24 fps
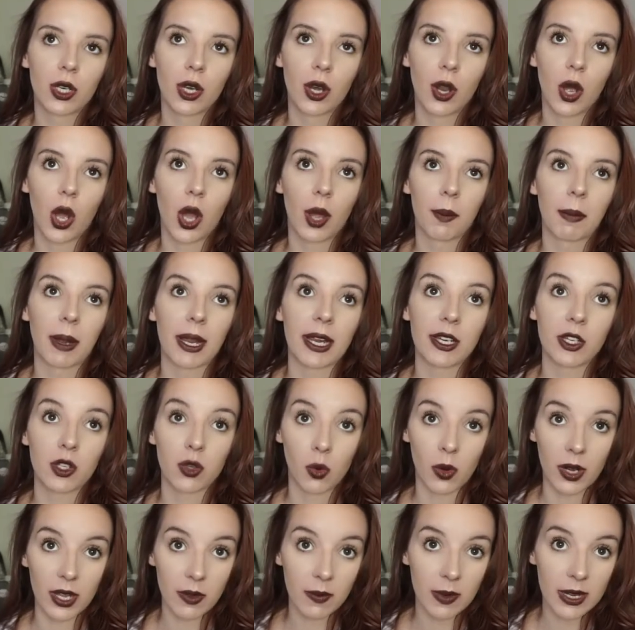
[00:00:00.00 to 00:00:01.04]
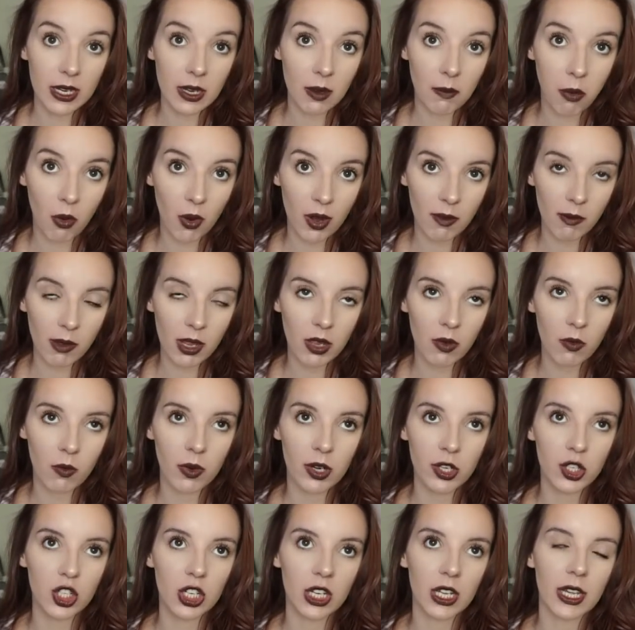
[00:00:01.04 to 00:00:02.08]
my 20-week appointment,
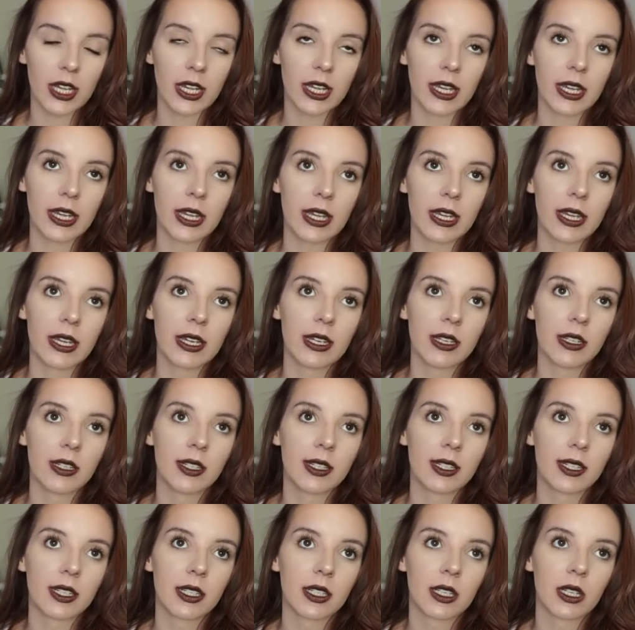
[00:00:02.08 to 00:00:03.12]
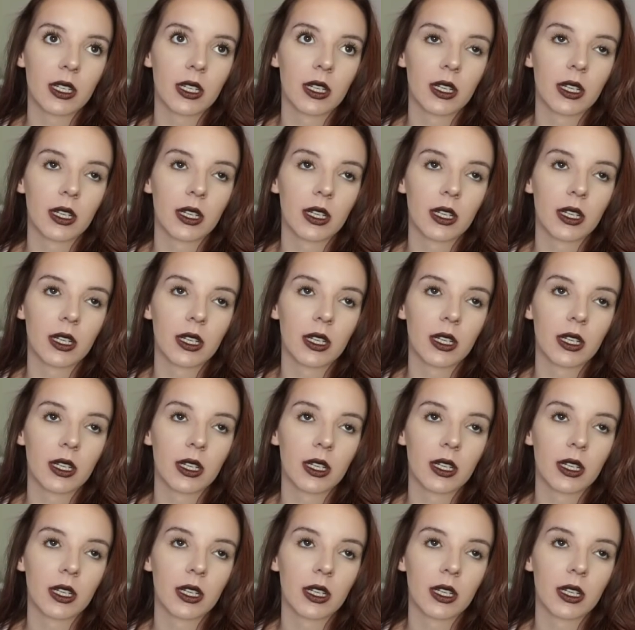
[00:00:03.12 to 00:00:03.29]
which is